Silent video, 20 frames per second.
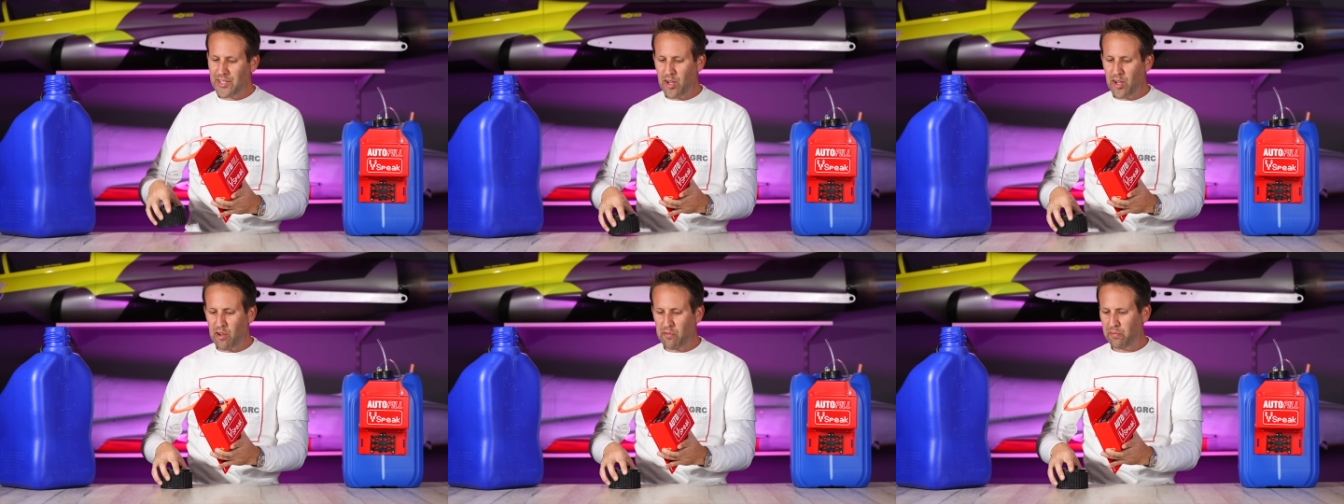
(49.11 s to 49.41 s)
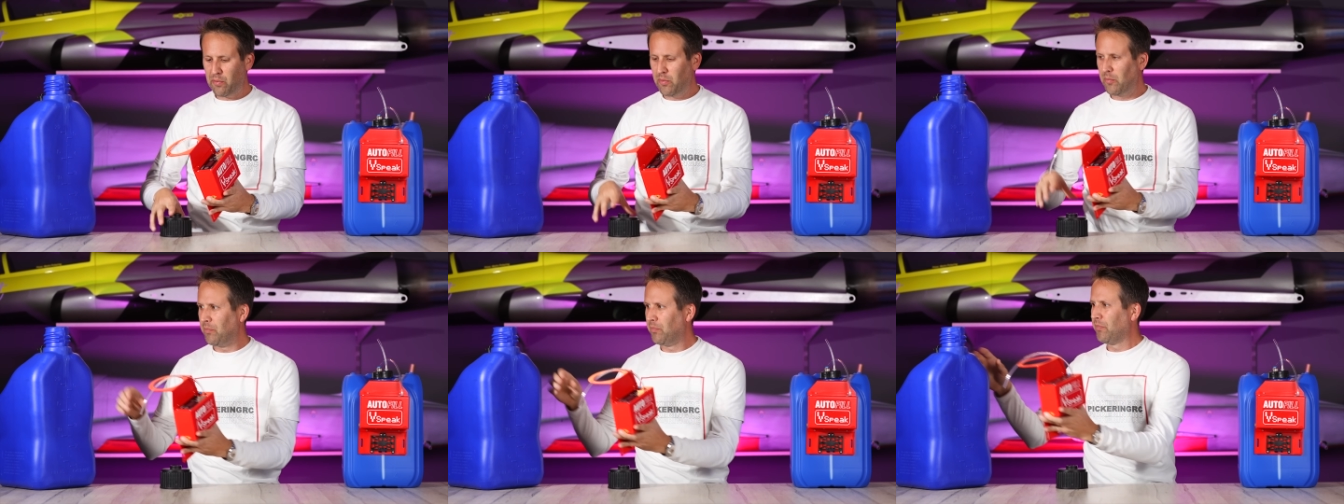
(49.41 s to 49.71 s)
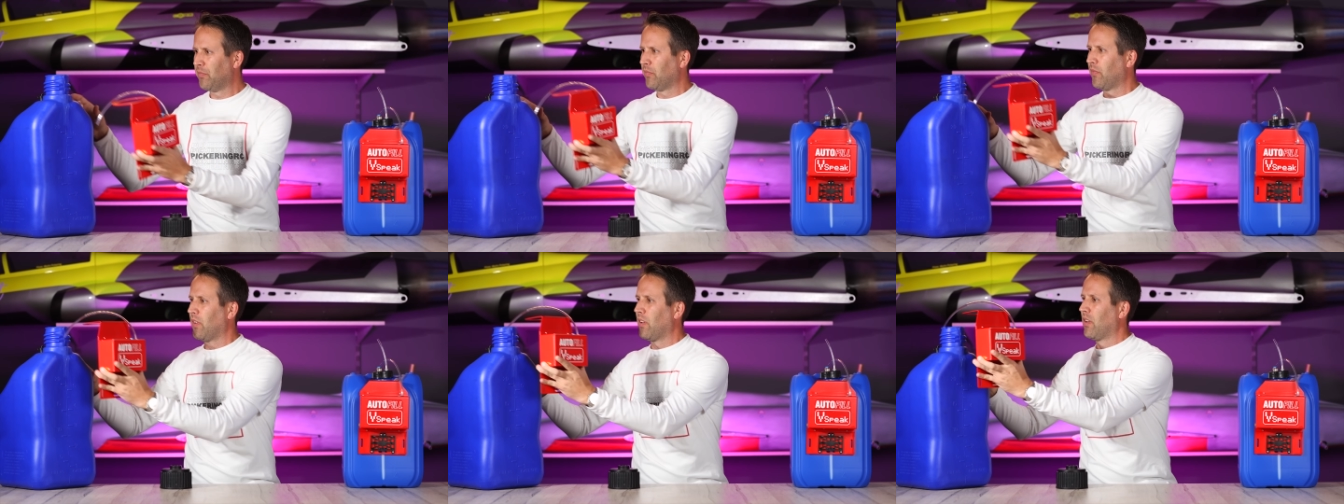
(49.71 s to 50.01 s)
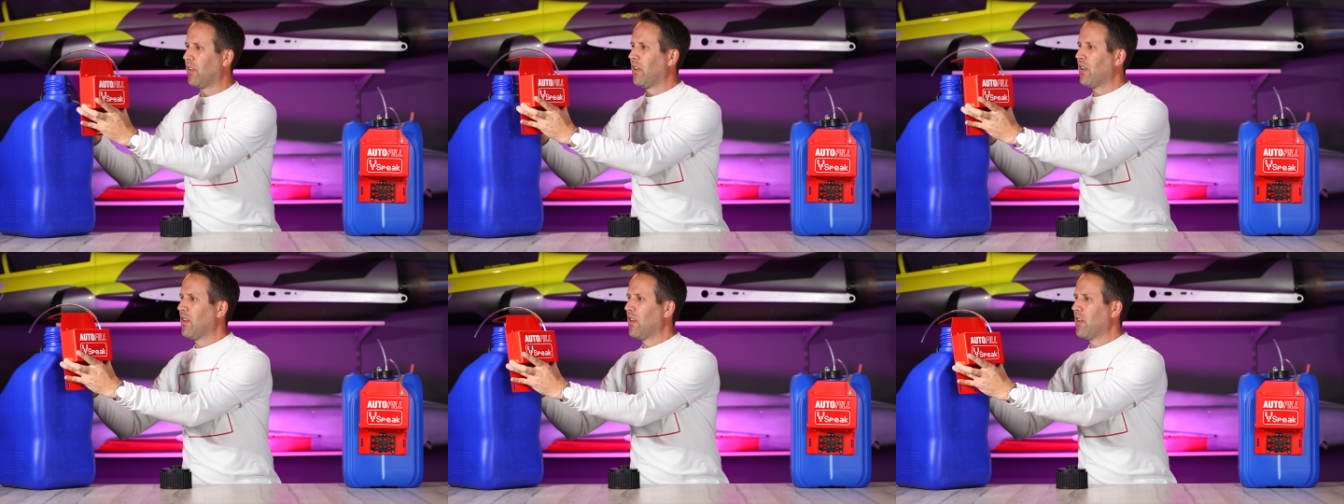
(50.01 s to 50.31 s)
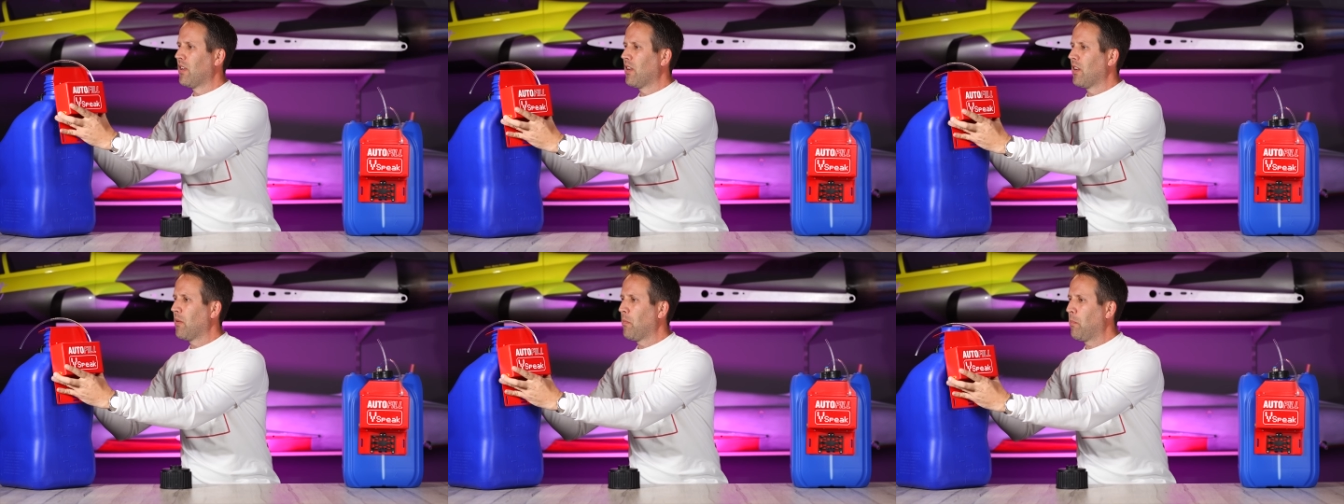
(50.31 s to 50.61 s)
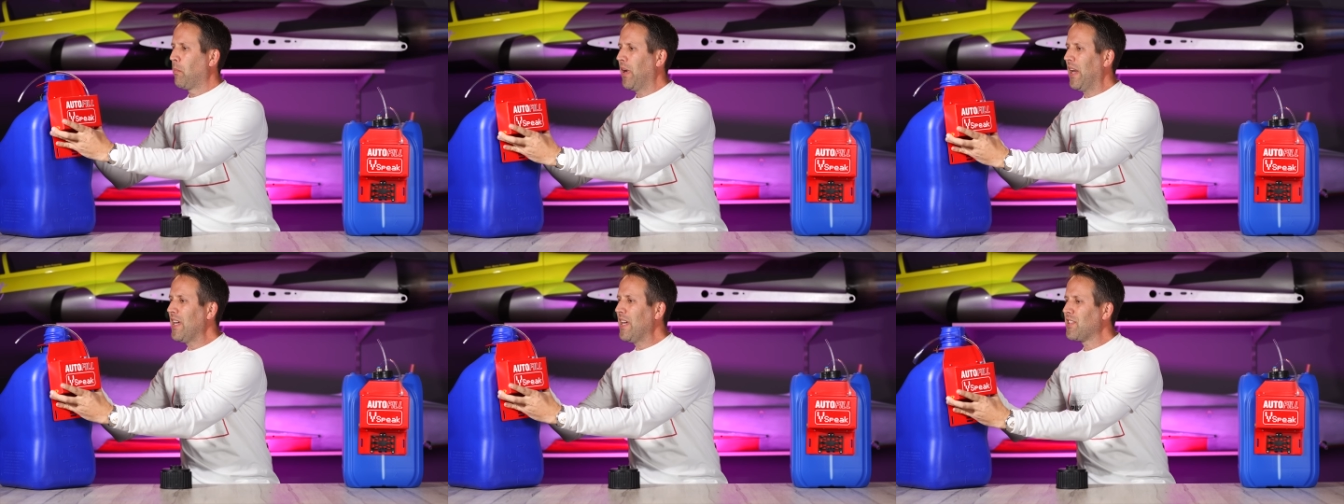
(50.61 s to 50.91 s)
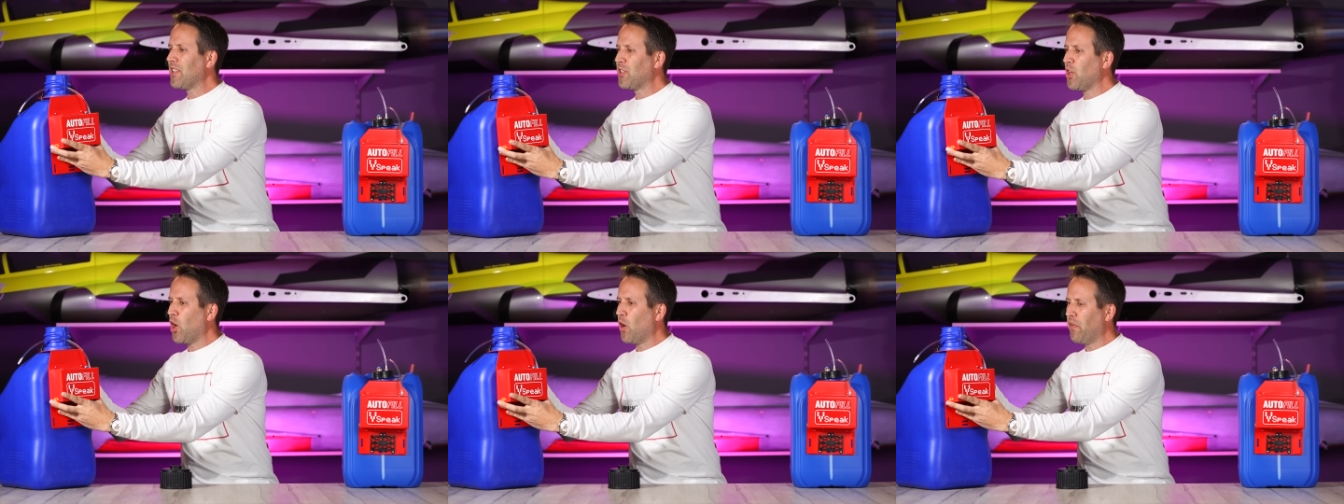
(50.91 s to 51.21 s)
off, place
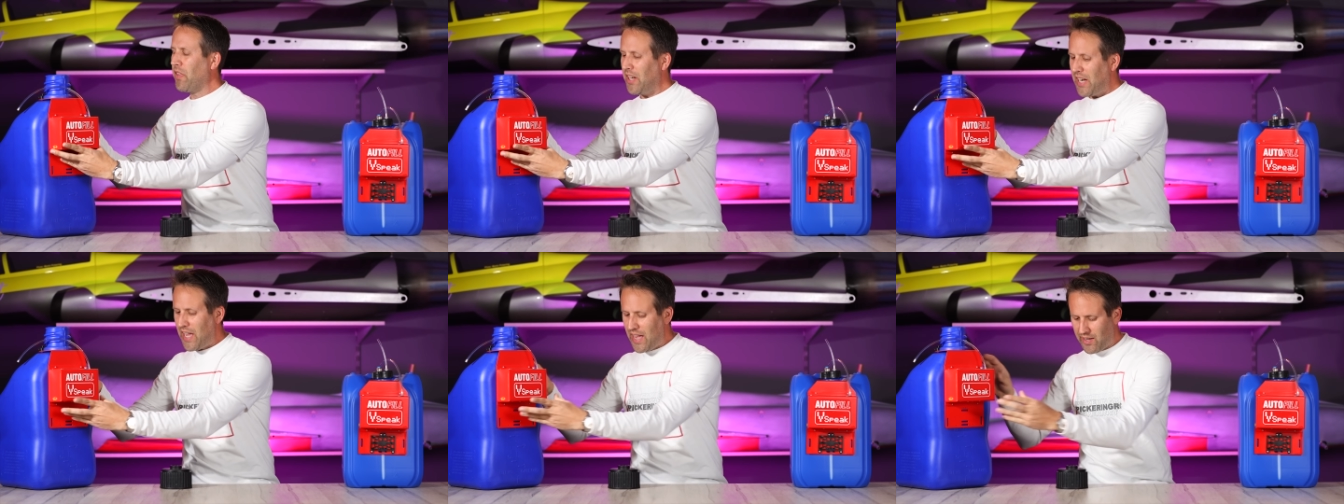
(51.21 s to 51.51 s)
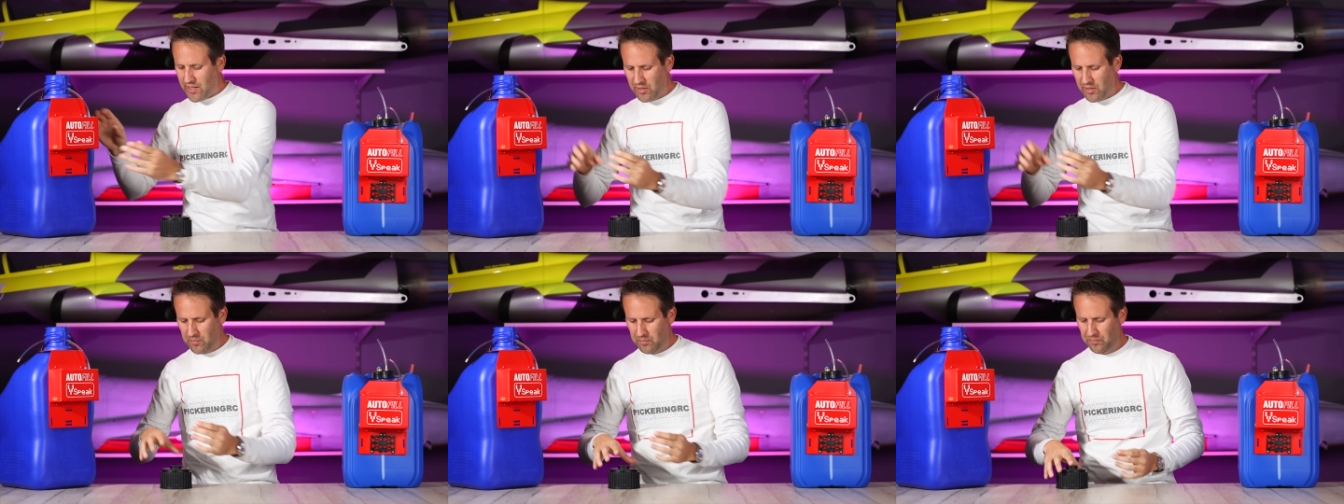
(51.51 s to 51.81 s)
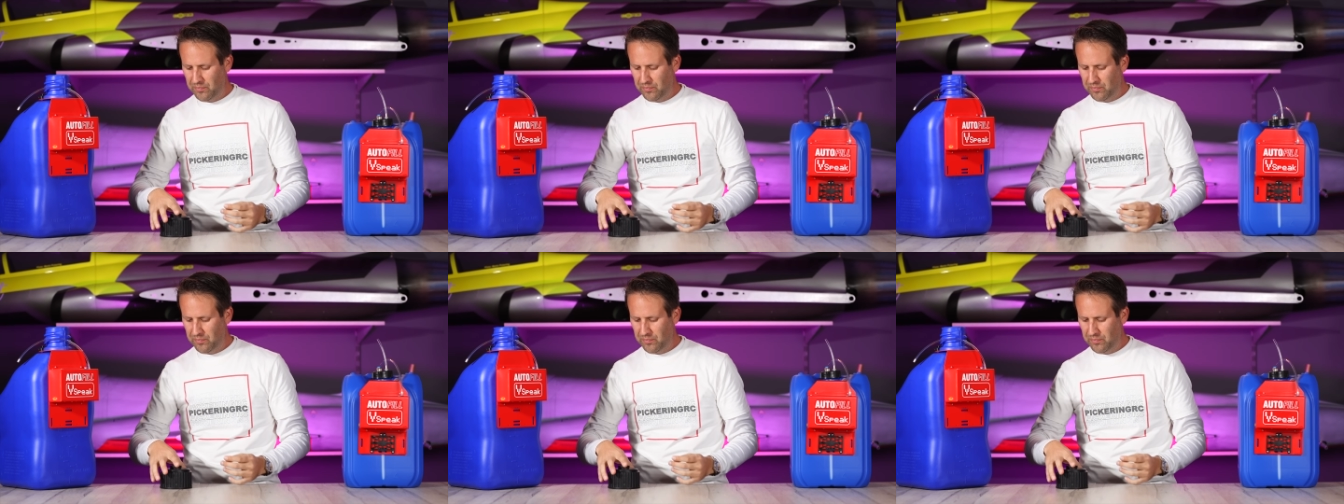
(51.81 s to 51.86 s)
it over the neck,